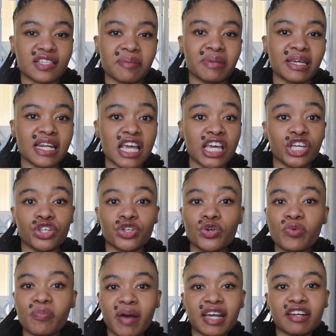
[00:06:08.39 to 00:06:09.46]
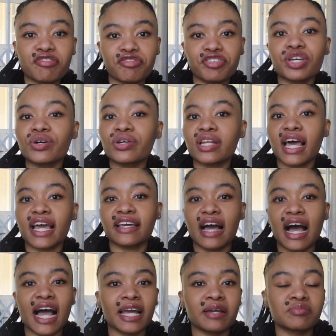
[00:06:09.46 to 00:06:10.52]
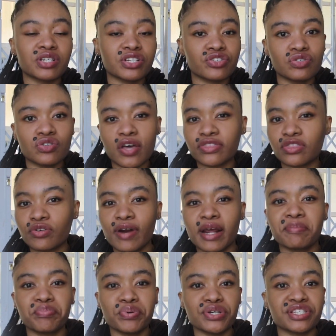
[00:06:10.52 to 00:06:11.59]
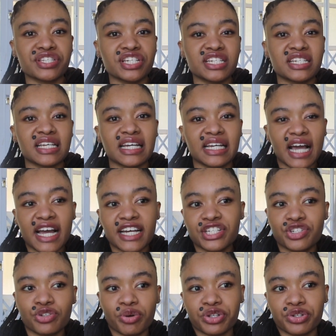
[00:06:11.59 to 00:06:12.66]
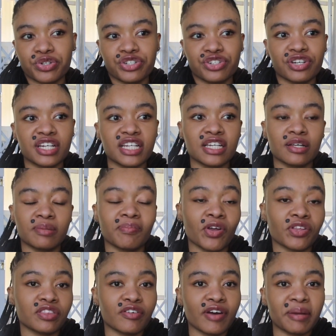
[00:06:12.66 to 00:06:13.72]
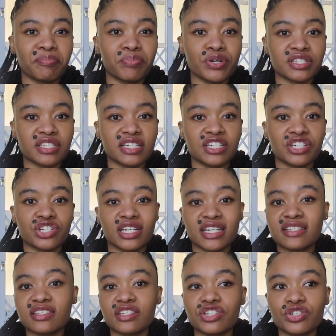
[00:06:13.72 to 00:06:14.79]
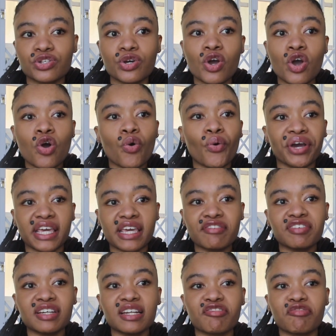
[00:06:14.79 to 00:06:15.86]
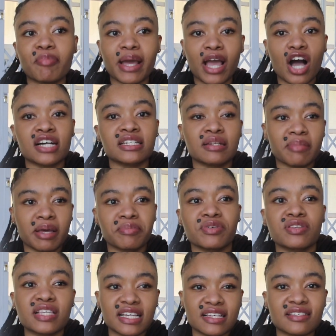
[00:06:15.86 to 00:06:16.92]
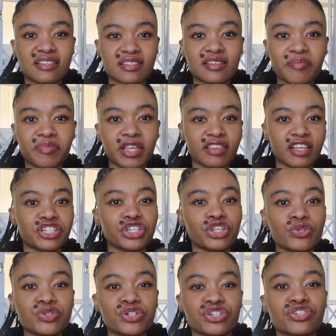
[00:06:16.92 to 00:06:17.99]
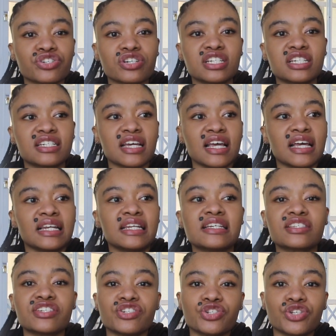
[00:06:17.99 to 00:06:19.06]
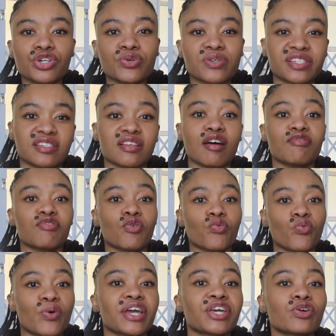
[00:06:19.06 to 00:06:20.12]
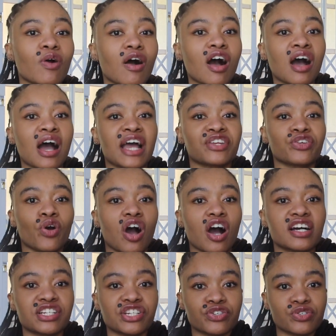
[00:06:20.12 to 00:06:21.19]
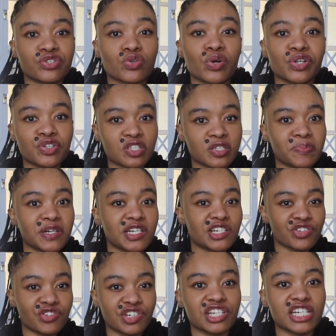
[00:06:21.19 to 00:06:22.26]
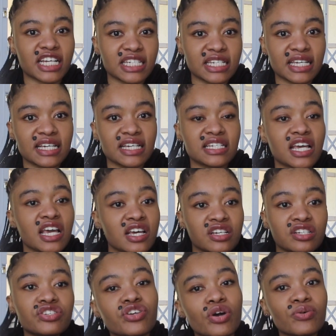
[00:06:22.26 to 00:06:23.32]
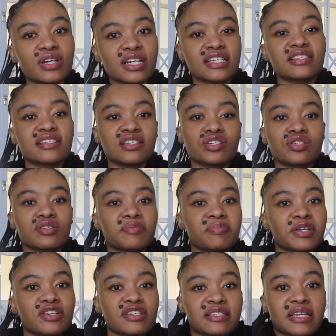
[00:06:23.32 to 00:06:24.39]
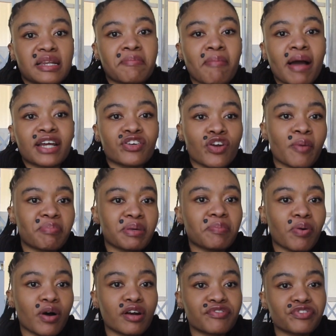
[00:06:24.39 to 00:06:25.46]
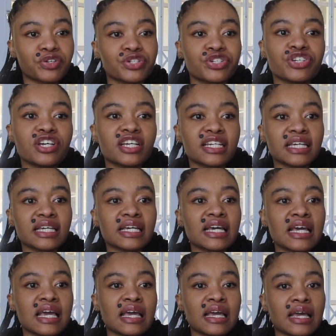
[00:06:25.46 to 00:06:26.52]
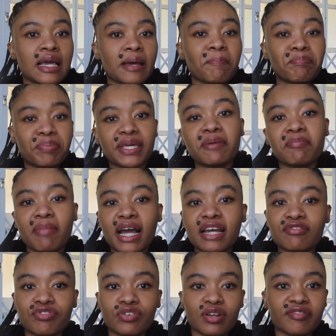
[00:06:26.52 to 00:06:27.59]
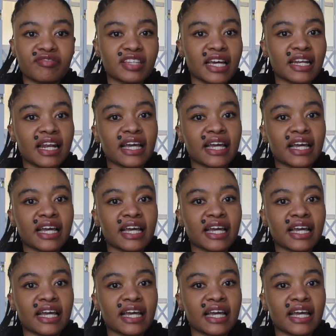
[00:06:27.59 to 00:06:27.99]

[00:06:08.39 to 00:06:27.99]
I mean, you might feel like I'm just not the right person to guide you on your journey, and not the right person to listen to, or even if my art and my music isn't something that you should listen to yourself, or where you are and your heart and your soul and your spirit is rejecting it, don't listen to it, because it might not be part of your journey. Be mindful of that.